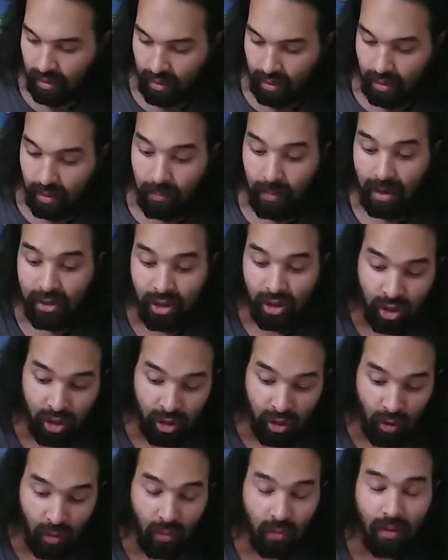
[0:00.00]
And then make sure
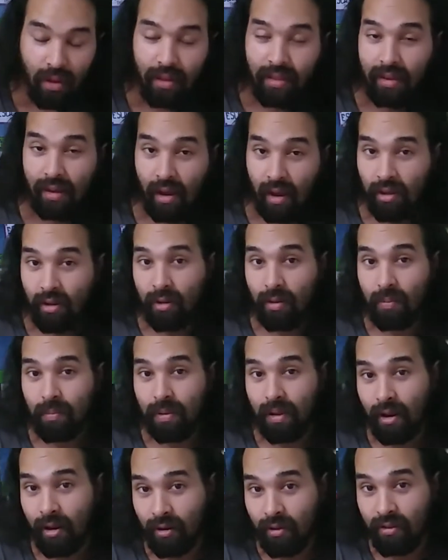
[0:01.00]
you don't let the other
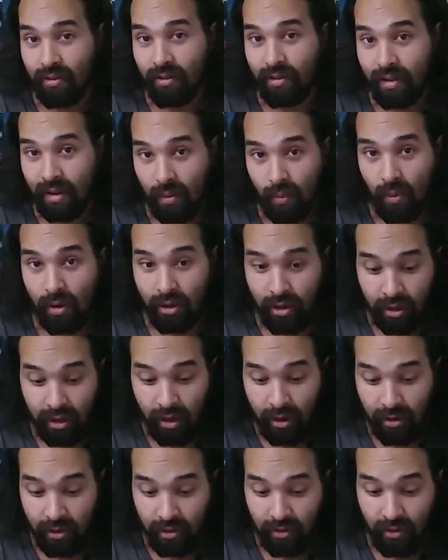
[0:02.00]
players see what your
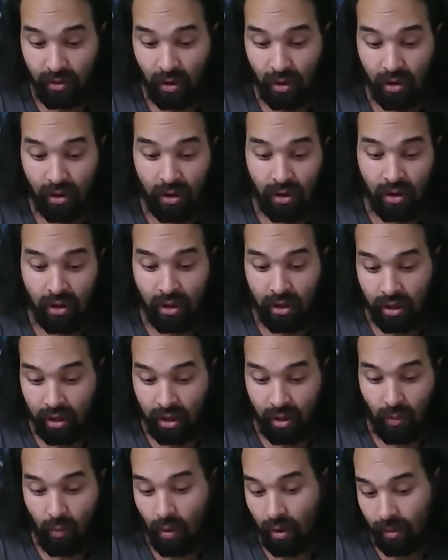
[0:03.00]
characters are.
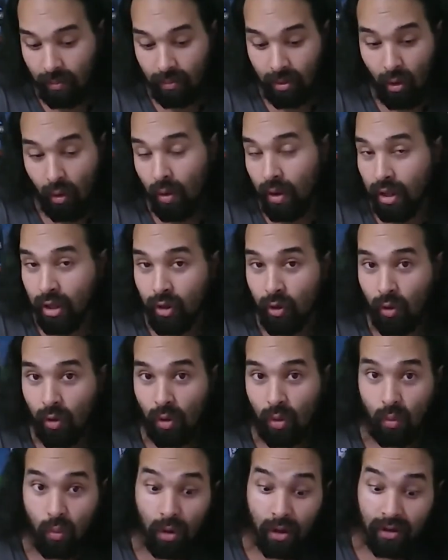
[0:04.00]
You don't want them knowing
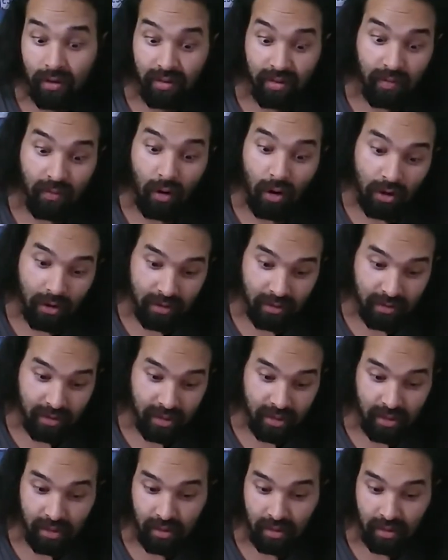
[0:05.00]
your works of art.